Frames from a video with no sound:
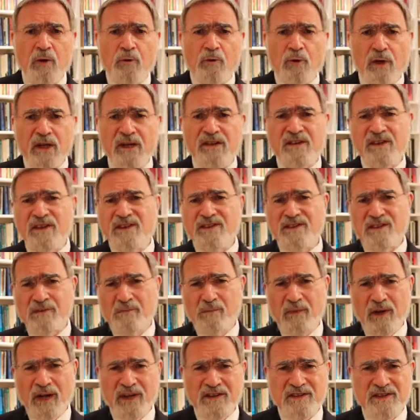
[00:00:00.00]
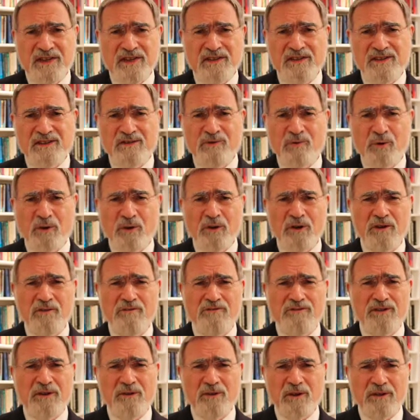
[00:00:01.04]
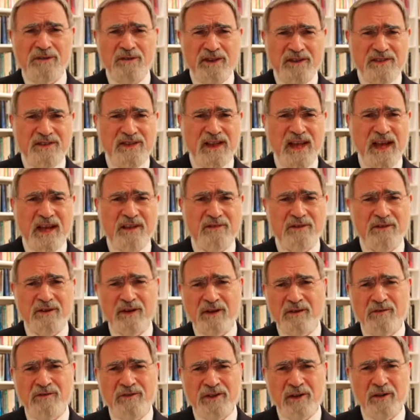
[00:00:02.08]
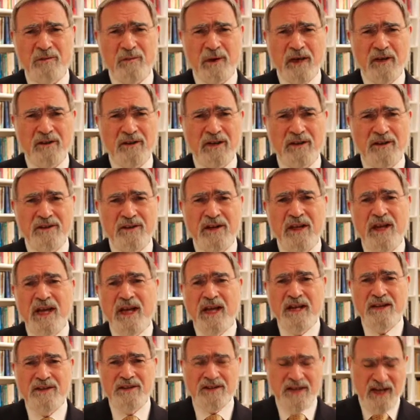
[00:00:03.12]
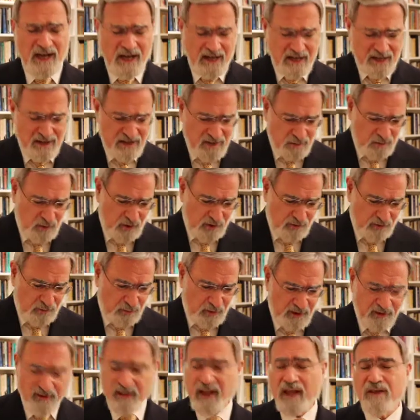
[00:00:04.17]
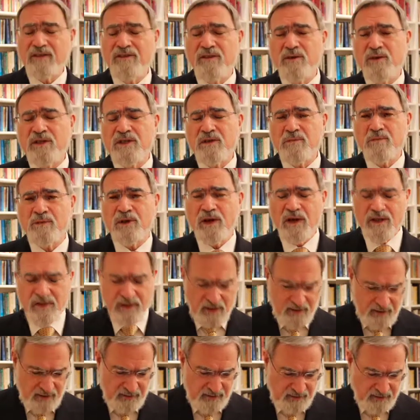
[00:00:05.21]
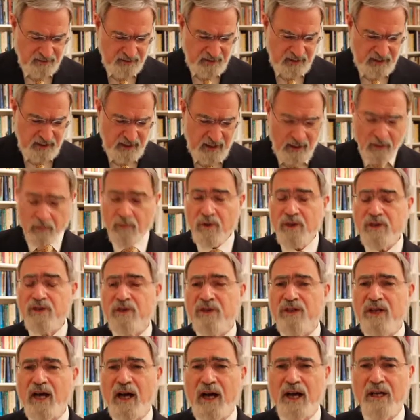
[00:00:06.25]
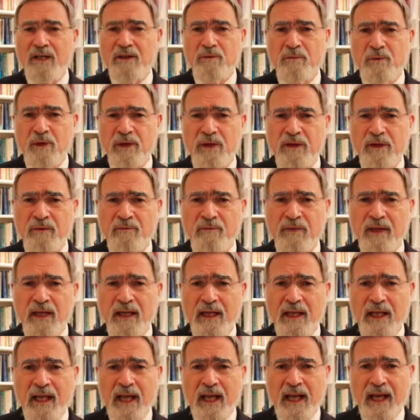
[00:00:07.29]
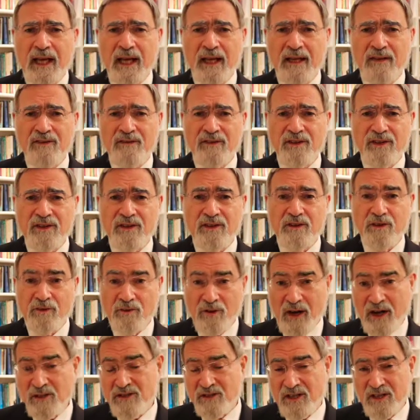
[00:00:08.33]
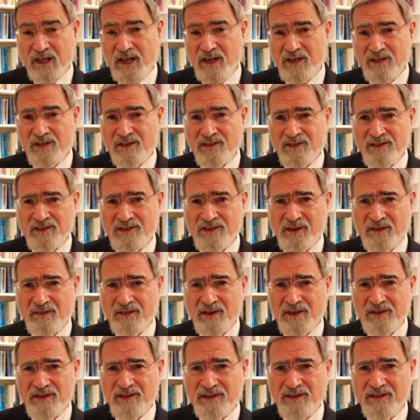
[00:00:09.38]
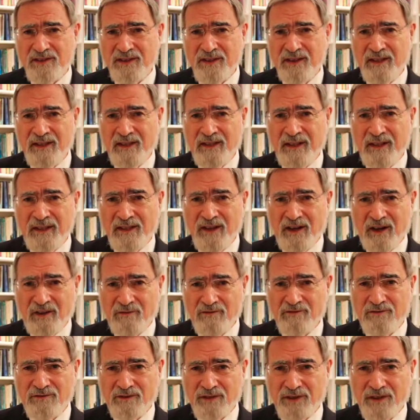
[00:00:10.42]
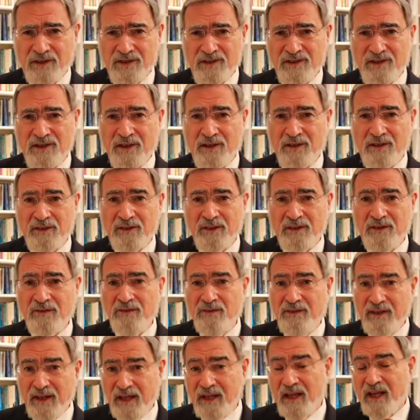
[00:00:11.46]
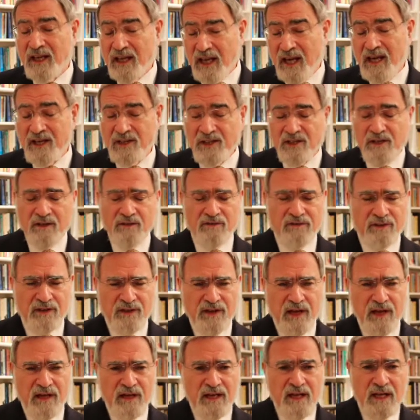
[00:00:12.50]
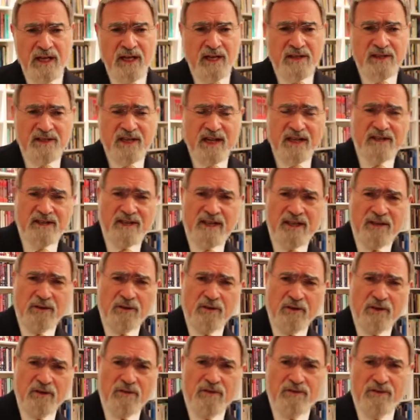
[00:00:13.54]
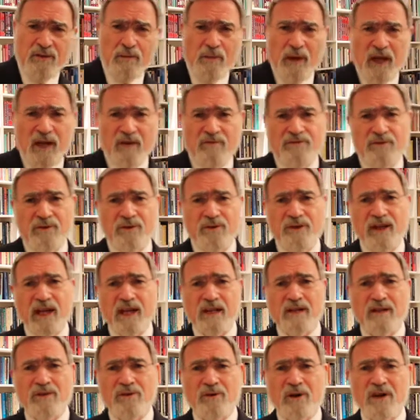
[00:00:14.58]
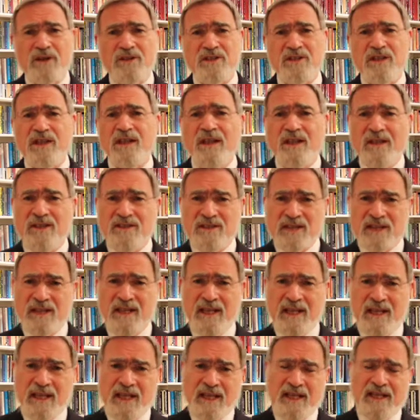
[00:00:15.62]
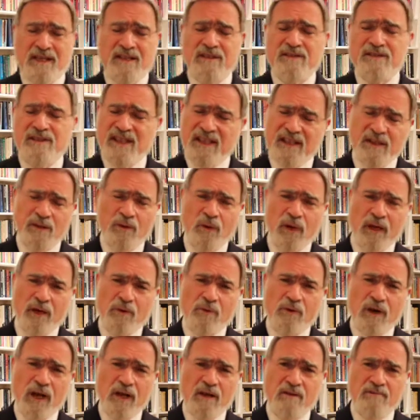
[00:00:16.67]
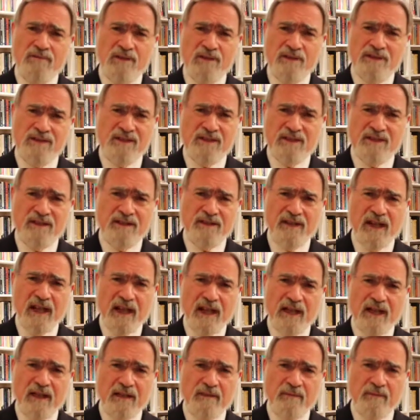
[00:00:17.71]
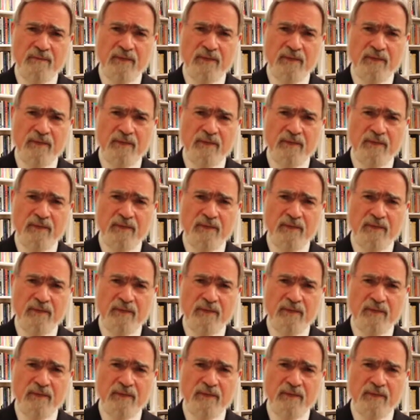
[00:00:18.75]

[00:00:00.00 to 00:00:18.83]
Greetings and blessings to all of you at this gathering of the American Zionist movement and to its president, Richard Heidemann. And congratulations on this conference on the occasion of the centenary of the Balfour Declaration and its continuing relevance today.